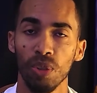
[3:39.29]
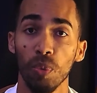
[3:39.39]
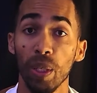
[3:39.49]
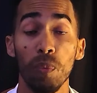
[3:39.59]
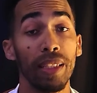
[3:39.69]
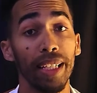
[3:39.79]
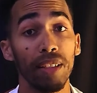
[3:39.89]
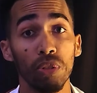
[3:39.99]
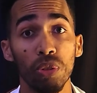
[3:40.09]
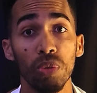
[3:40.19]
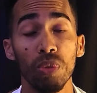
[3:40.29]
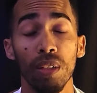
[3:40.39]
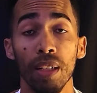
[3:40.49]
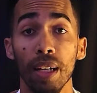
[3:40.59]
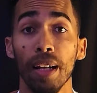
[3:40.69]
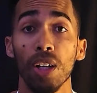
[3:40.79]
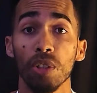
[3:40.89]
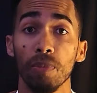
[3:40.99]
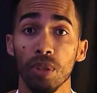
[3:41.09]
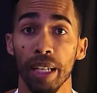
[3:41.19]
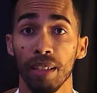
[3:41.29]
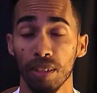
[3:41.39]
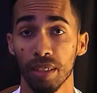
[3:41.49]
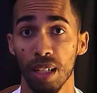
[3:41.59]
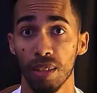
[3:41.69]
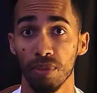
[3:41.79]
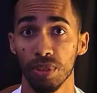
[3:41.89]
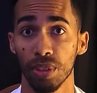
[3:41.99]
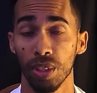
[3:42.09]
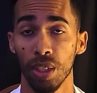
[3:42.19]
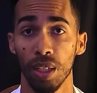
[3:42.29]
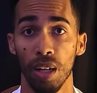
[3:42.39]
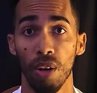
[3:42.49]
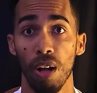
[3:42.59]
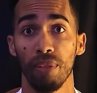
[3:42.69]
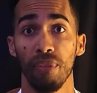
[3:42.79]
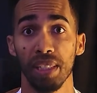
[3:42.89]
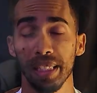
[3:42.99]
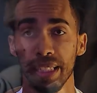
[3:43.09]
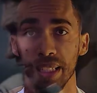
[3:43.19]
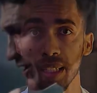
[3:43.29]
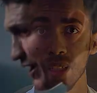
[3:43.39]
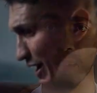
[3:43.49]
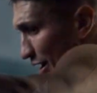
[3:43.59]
We tend to learn how to protect ourselves a lot physically.